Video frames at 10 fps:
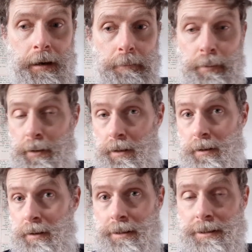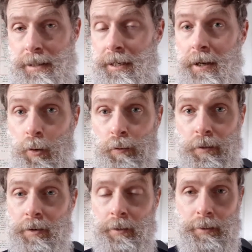but I, like I say, I
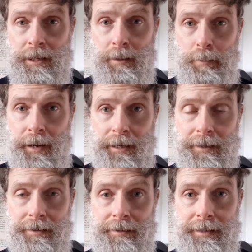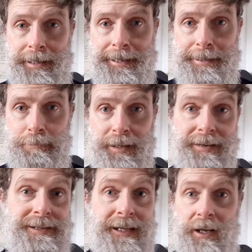often don't hear back um,
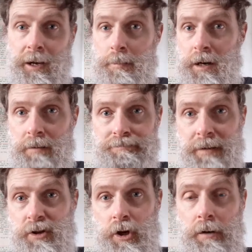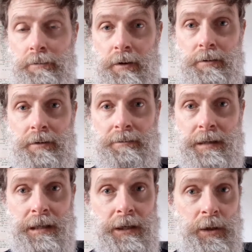until I'm a, a, Joe Rogan
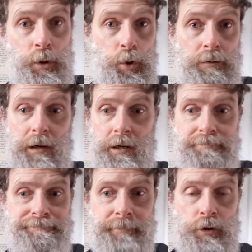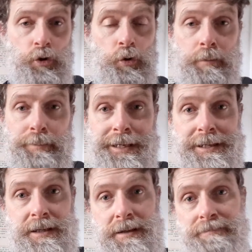or a, a, Jordan
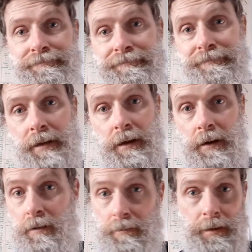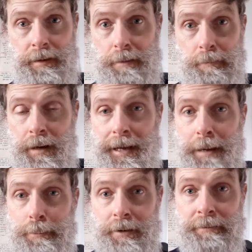Peterson, you know, and that might
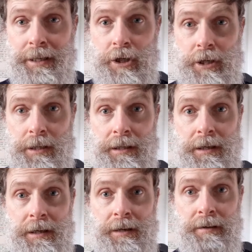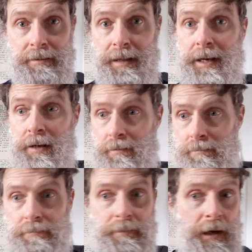happen eventually. Then
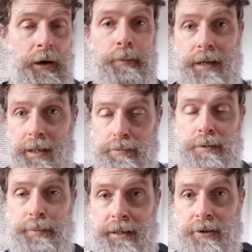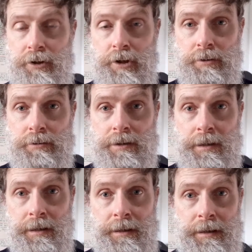I'll be able to pick and choose
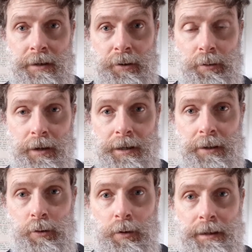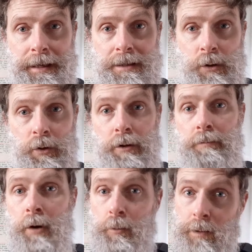who I who I get on. At the
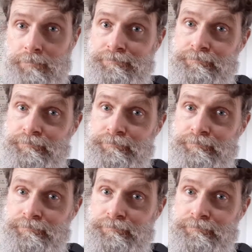moment,